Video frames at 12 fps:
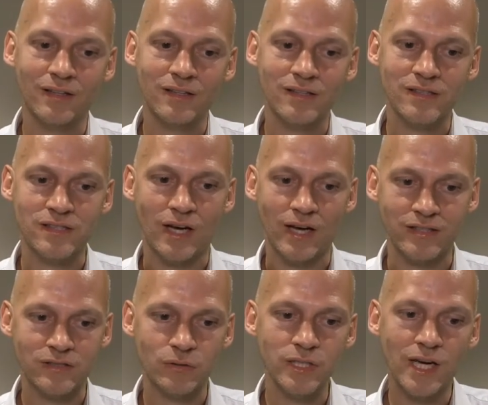size.
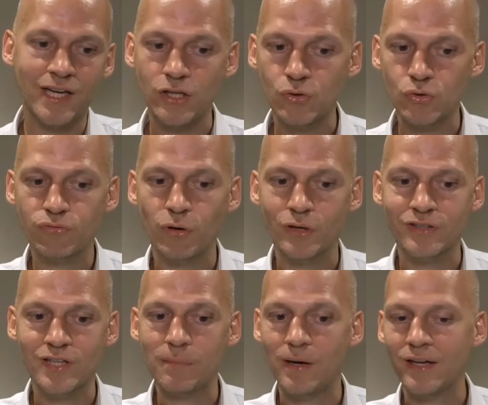So here I can use, for
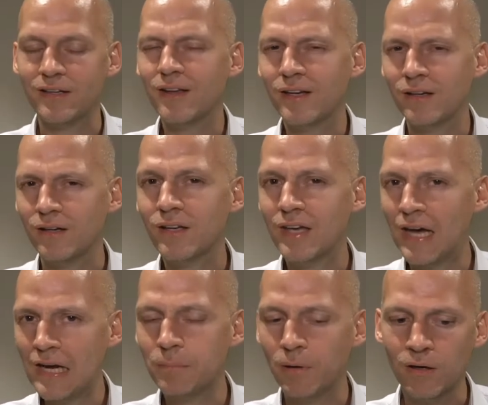example, I take a
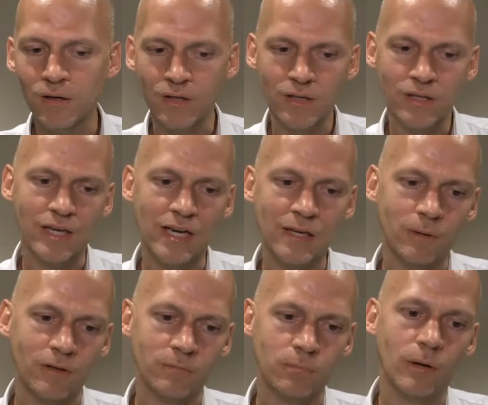caliper. Caliper
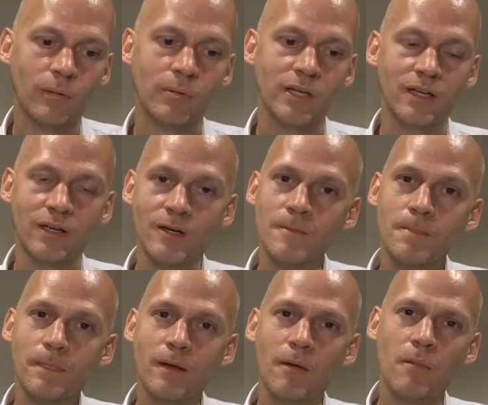is probably
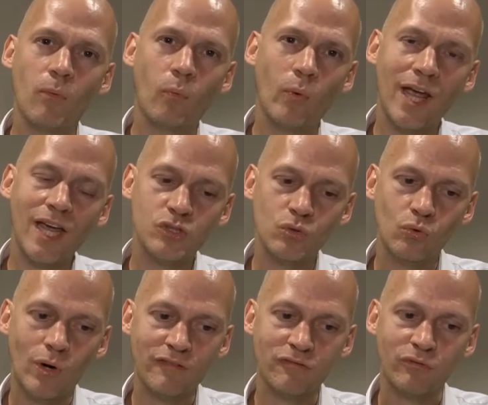way too
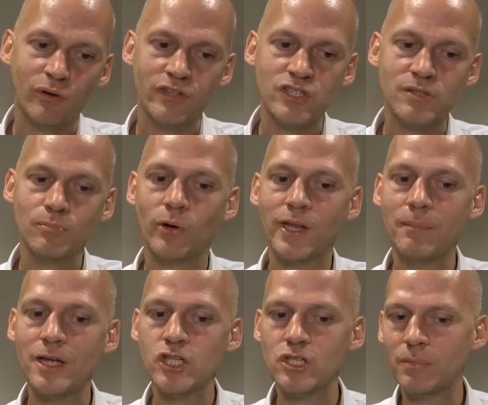rough for this small
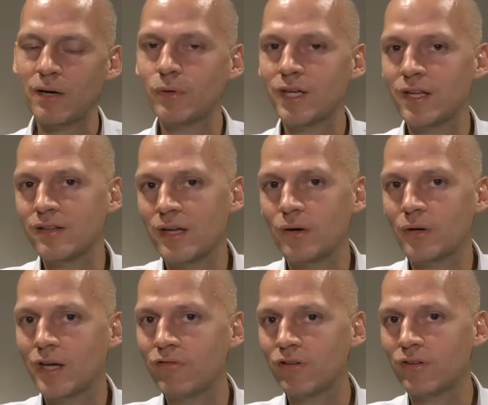dimension, but we can say,
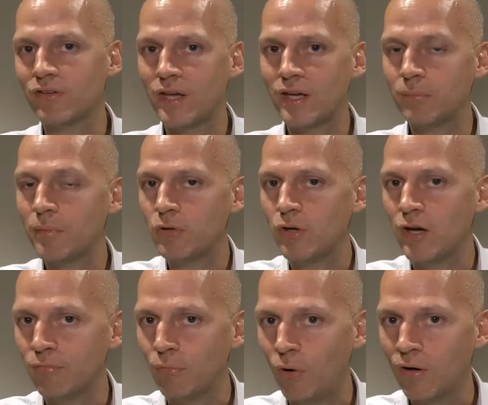okay, for the sake, maybe you have
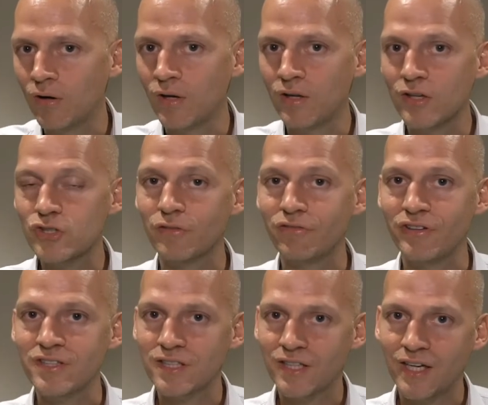more
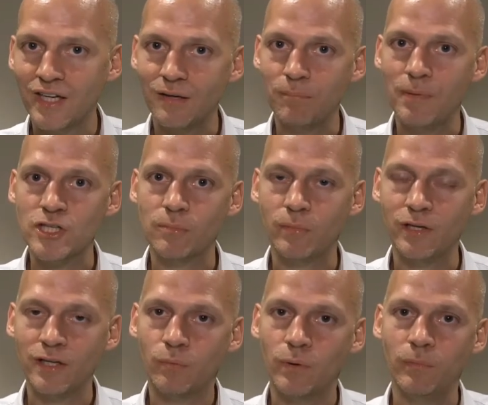sophisticated measurement
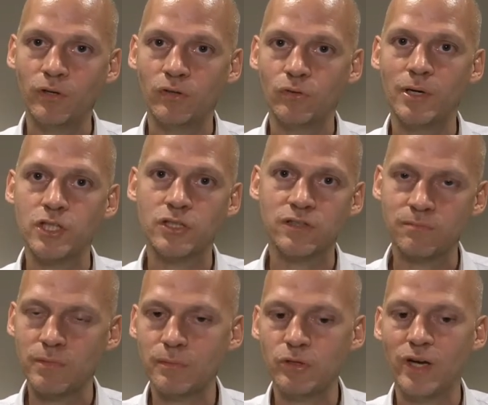equipment to measure this.
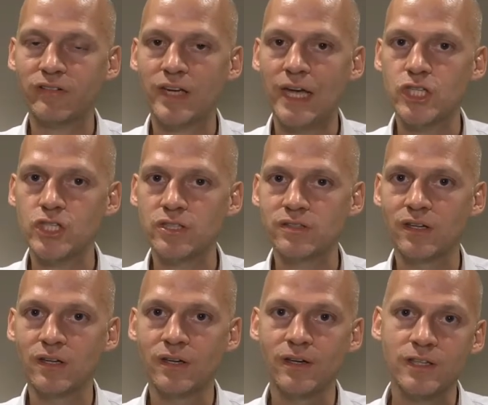Maybe you have gauges,
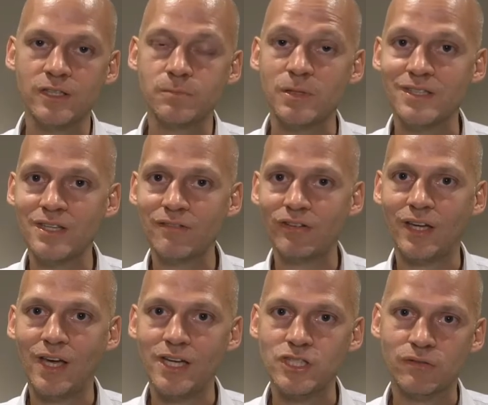specific
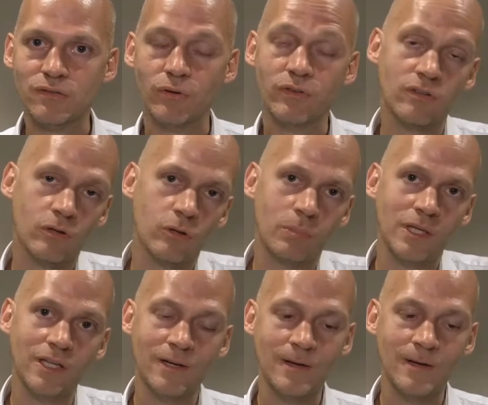gauges for this, could
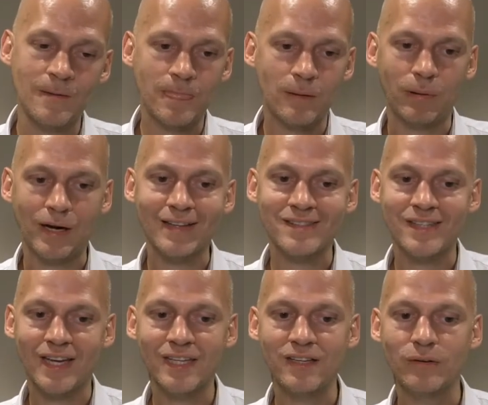be. But let's say
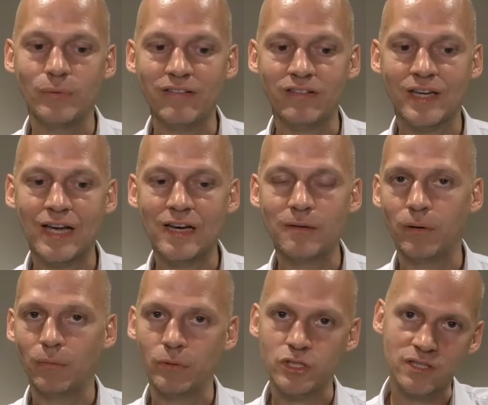here we have a caliper,
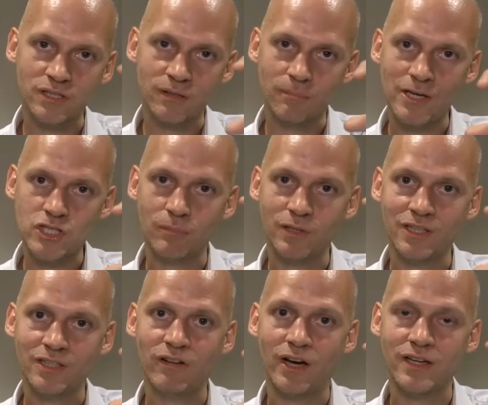which is a measurement
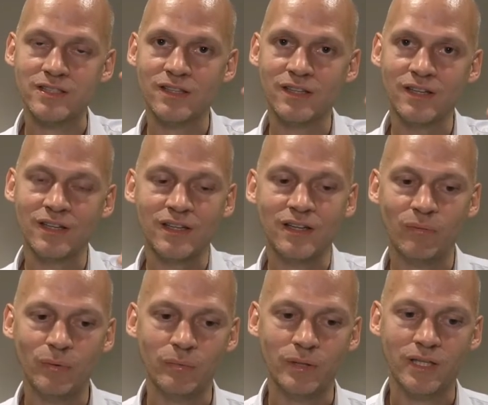device
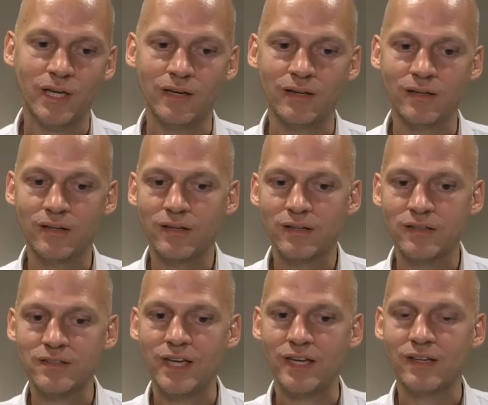where we can
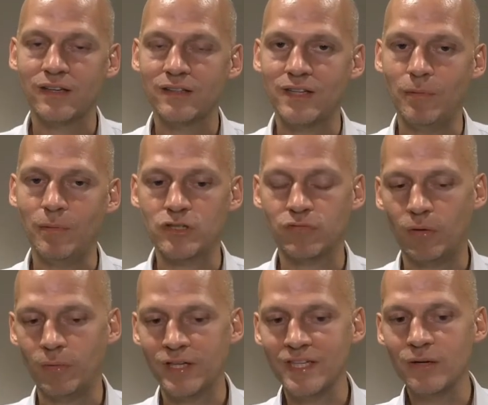take dimensions from.
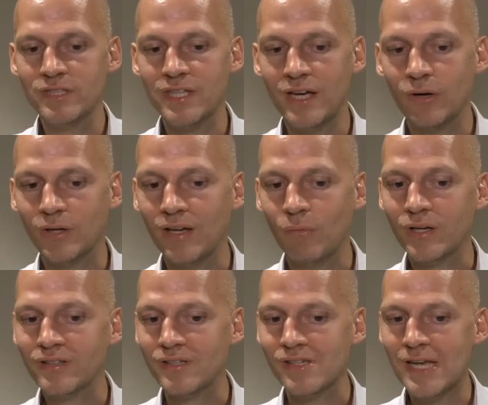And here we say, okay, what is
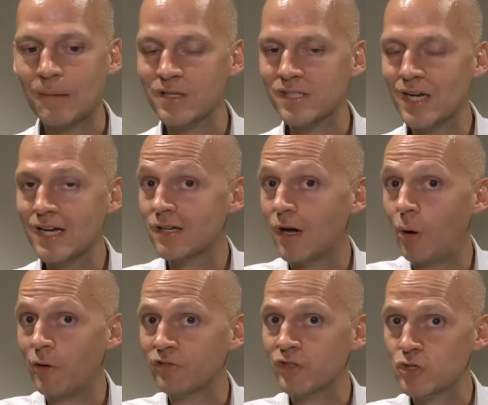the sample size? How
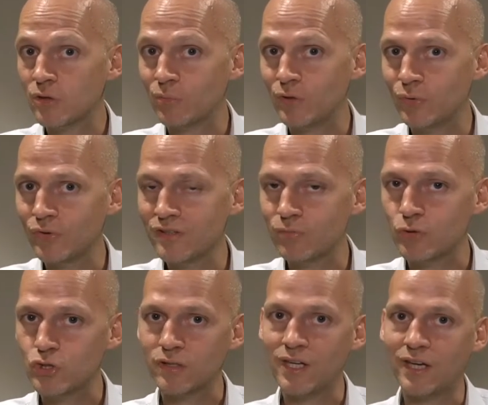often should we do this? We
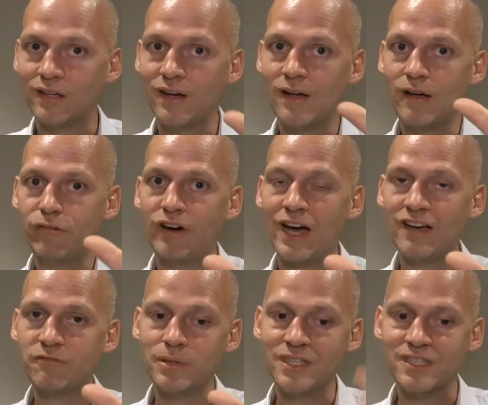should take 5
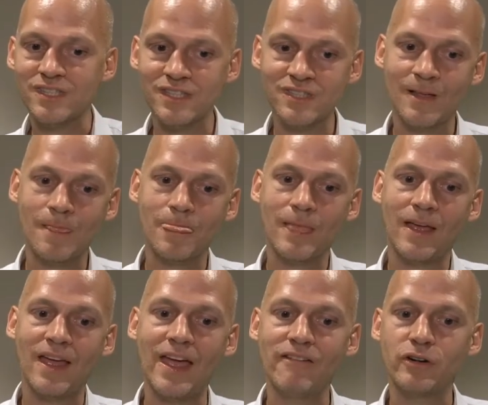pieces
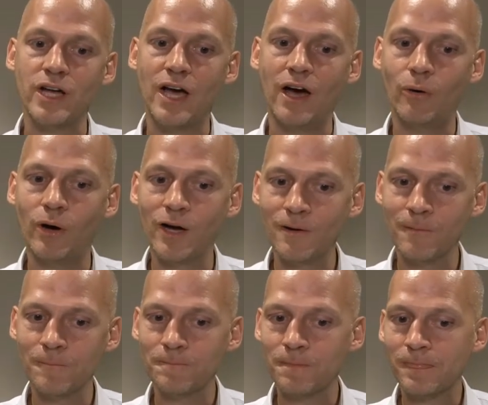every hour.
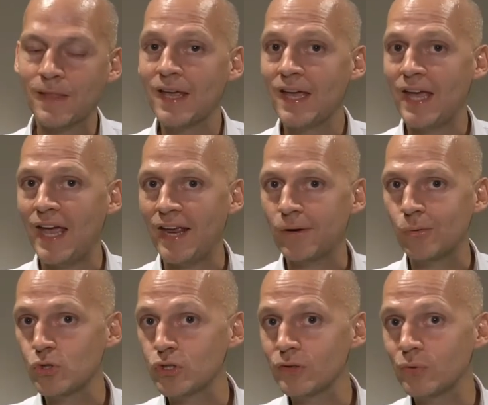And who
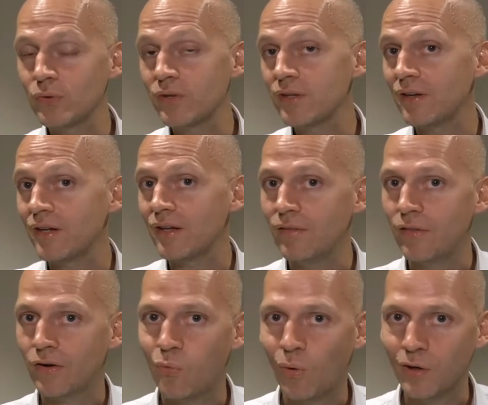should do this? The
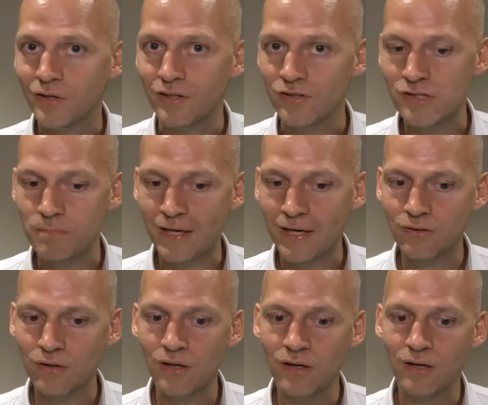quality inspector.